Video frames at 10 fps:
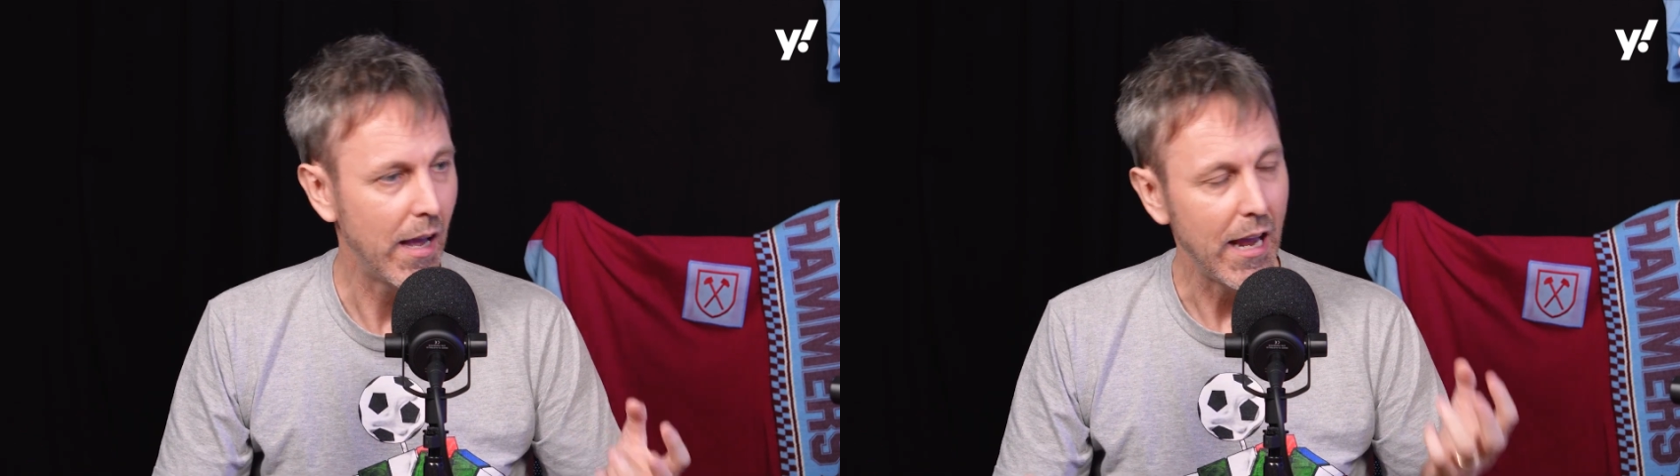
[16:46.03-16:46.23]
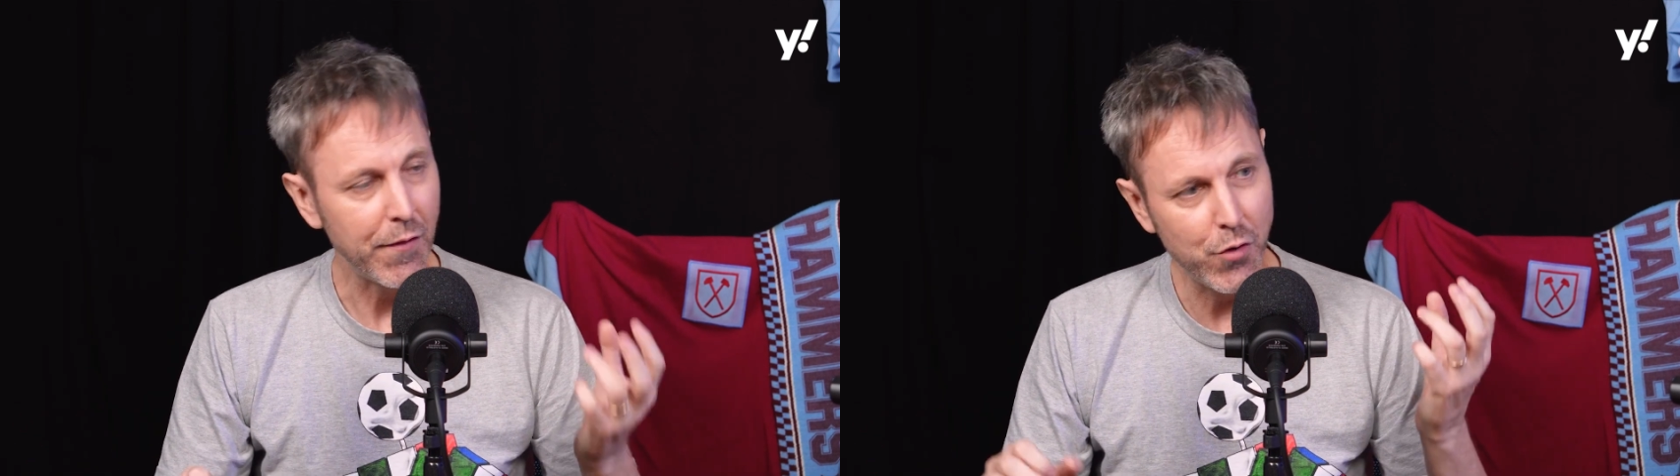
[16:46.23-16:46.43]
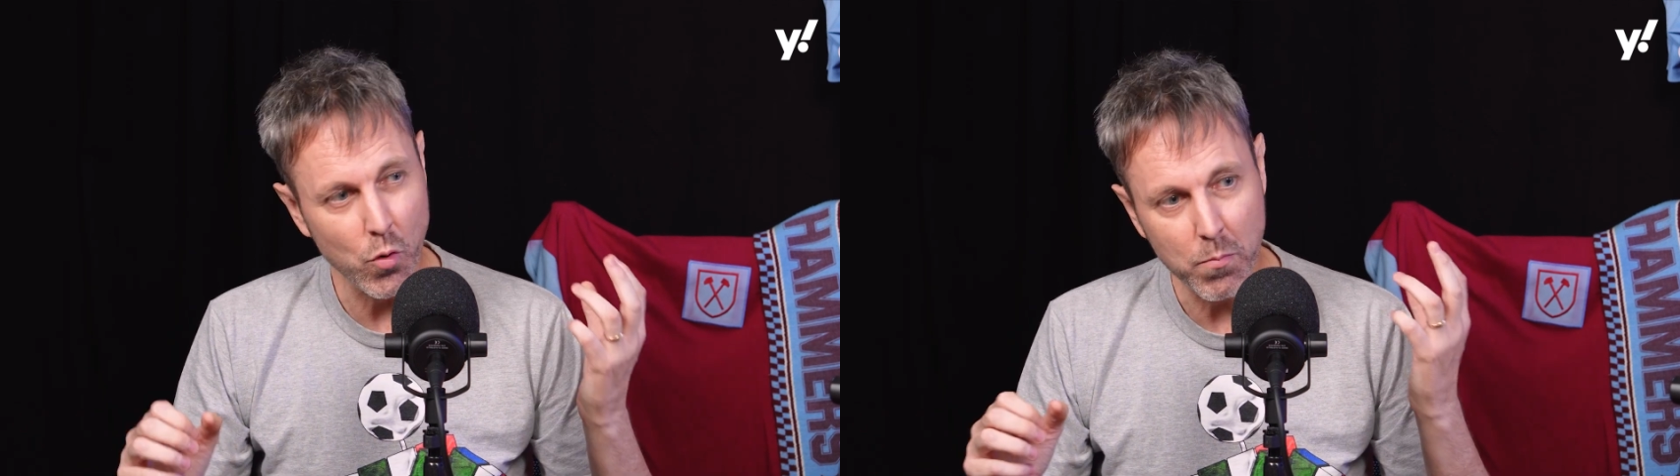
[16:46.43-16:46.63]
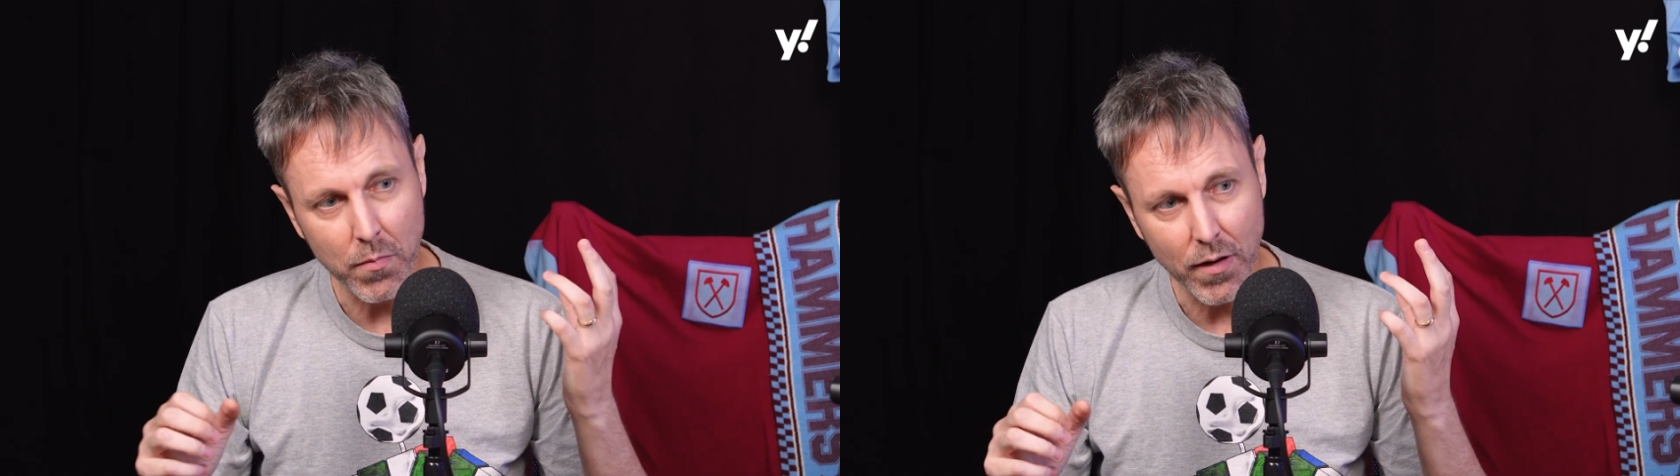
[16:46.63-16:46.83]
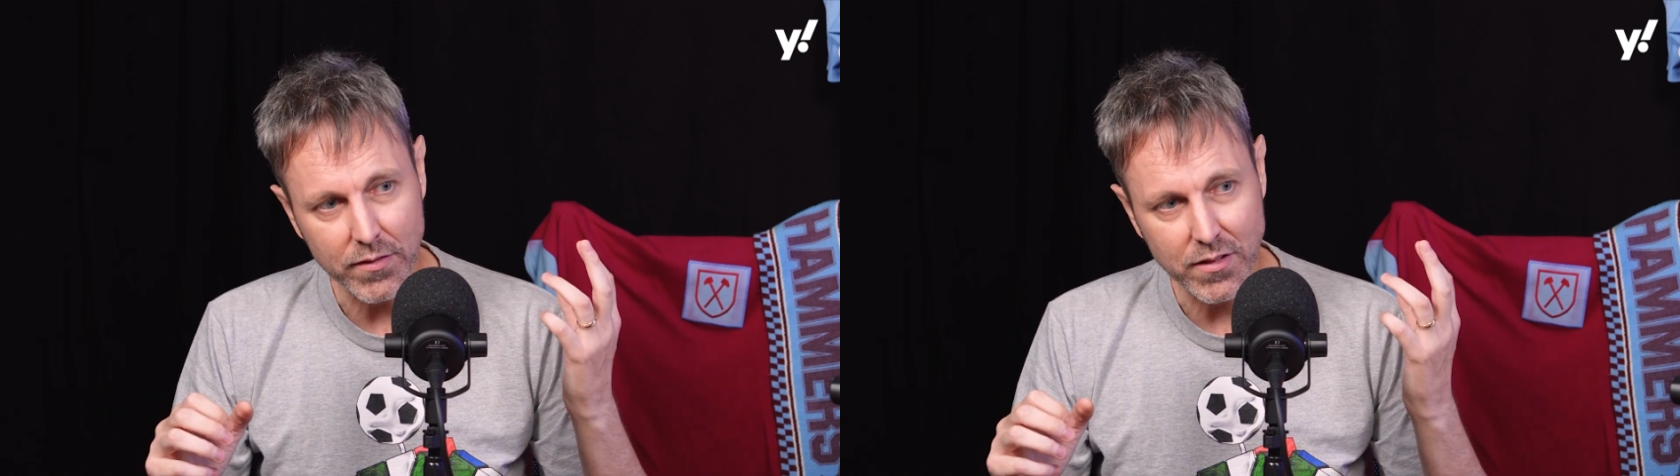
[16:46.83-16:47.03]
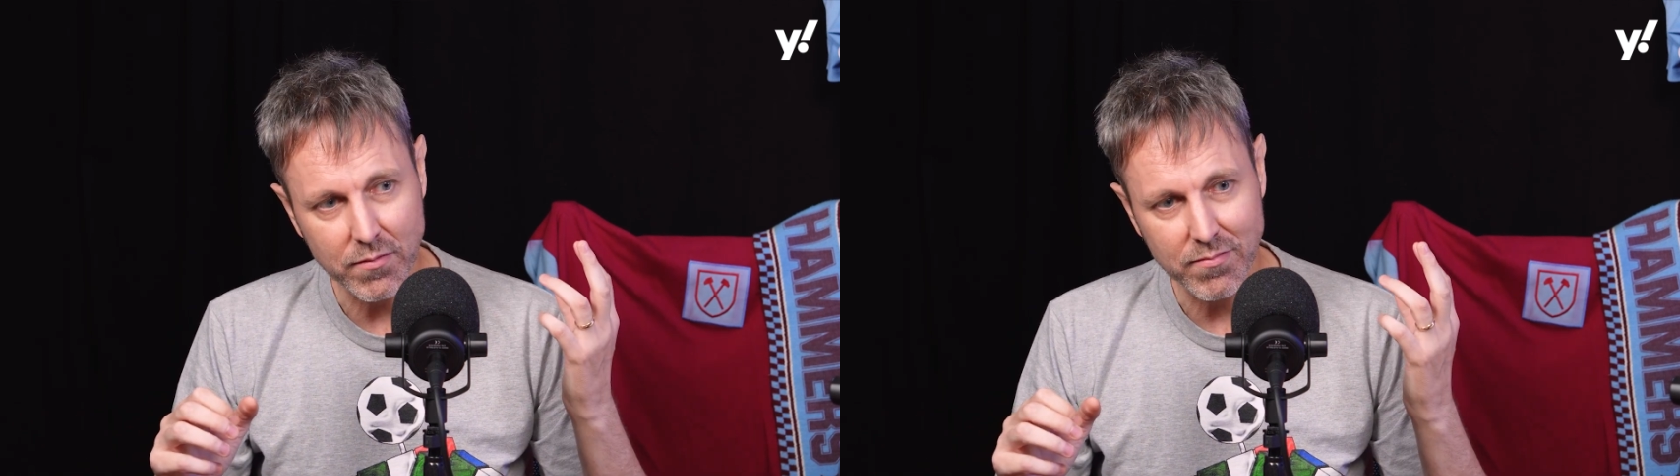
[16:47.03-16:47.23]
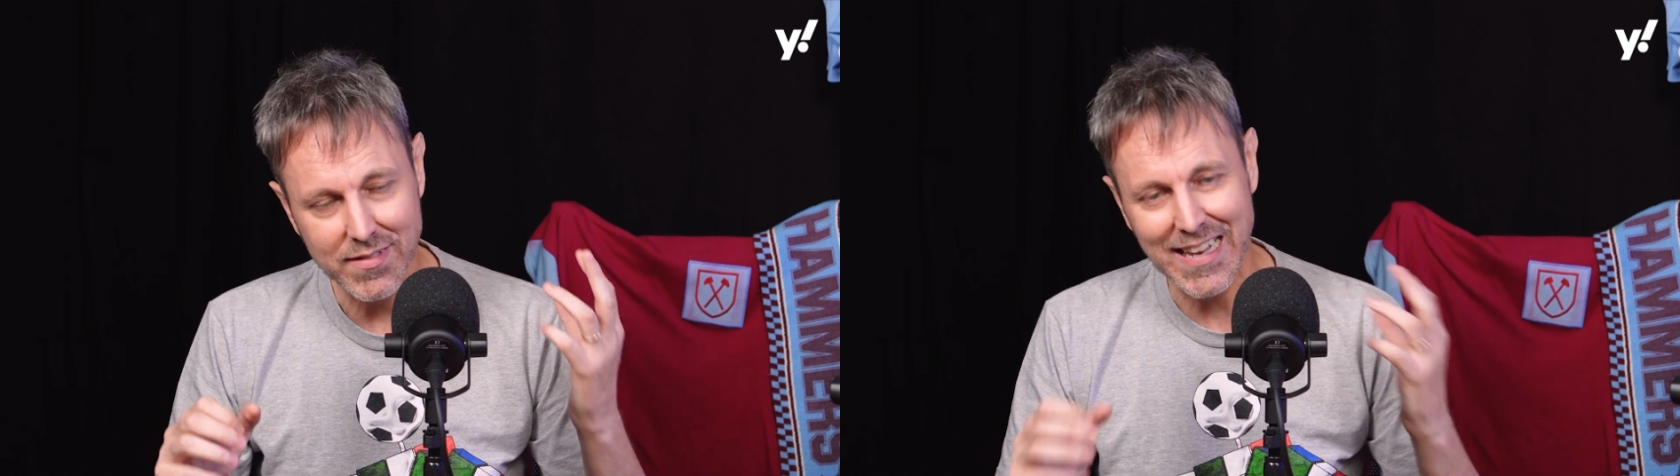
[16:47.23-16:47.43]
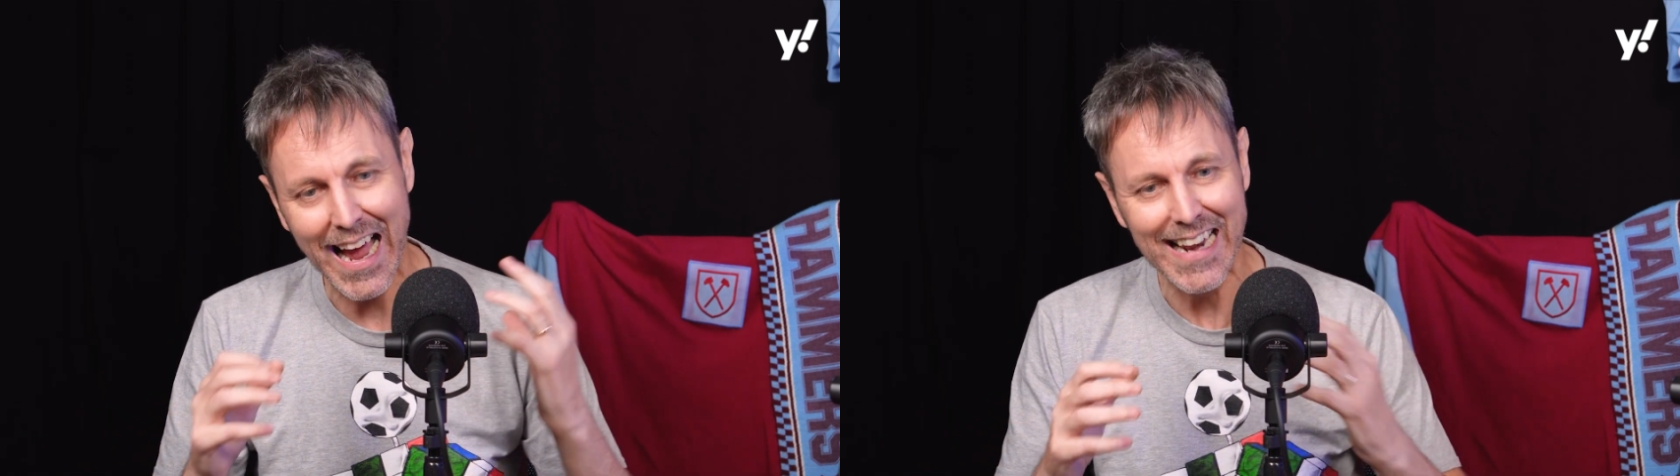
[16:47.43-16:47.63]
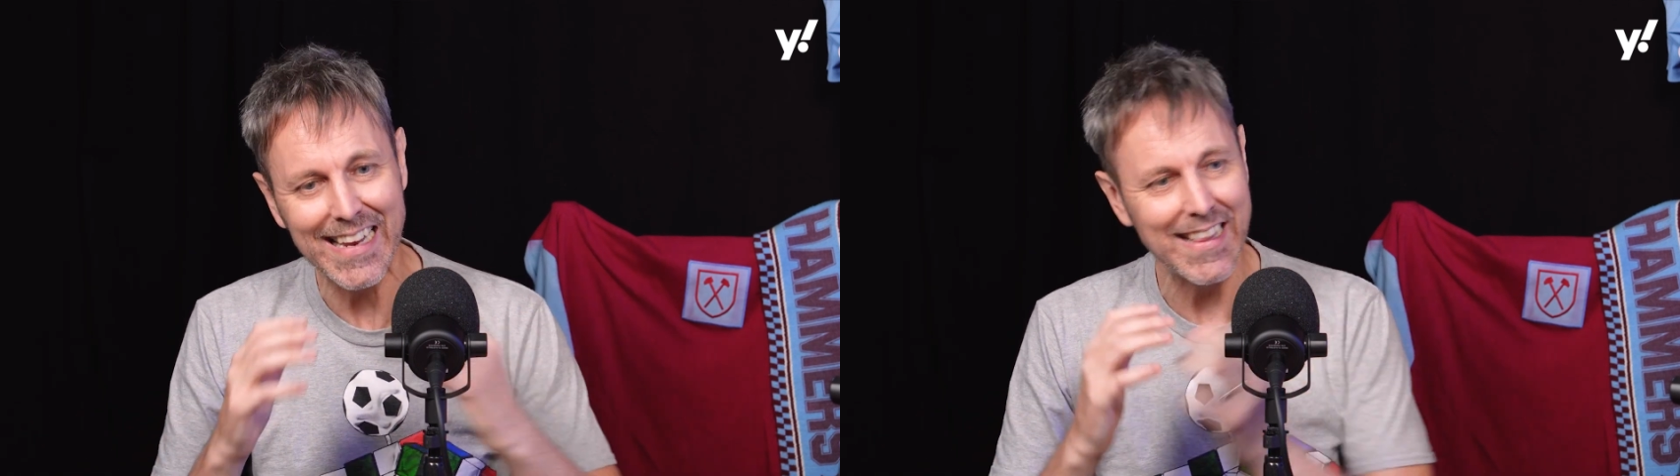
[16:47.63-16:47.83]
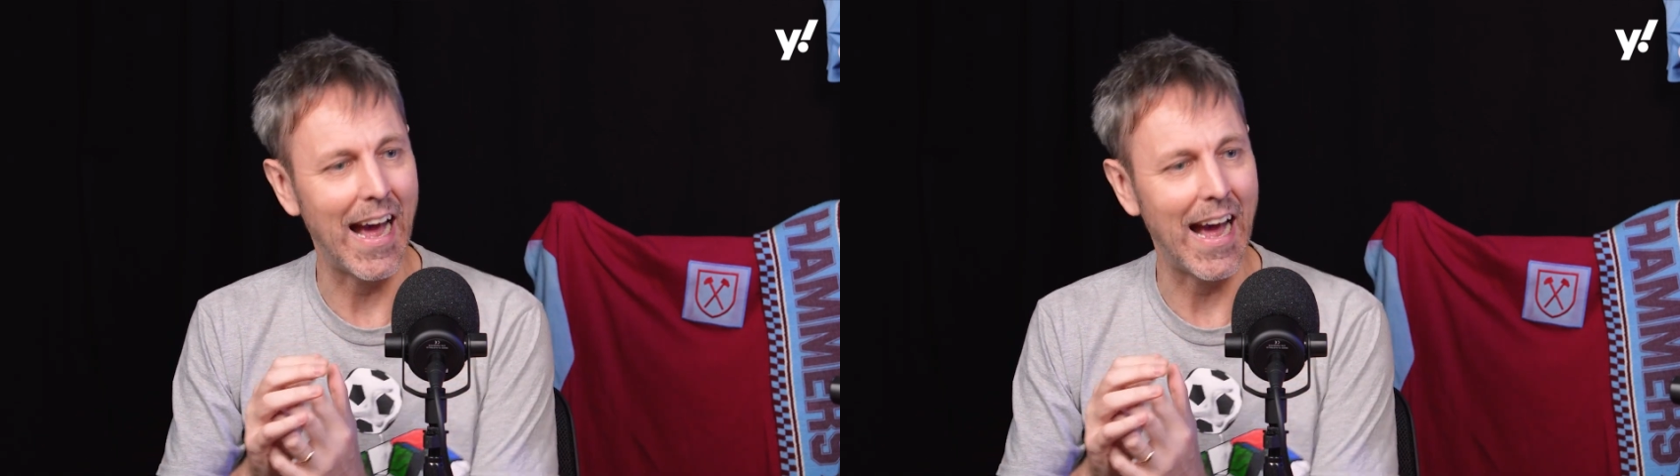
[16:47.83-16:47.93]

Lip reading: If you tally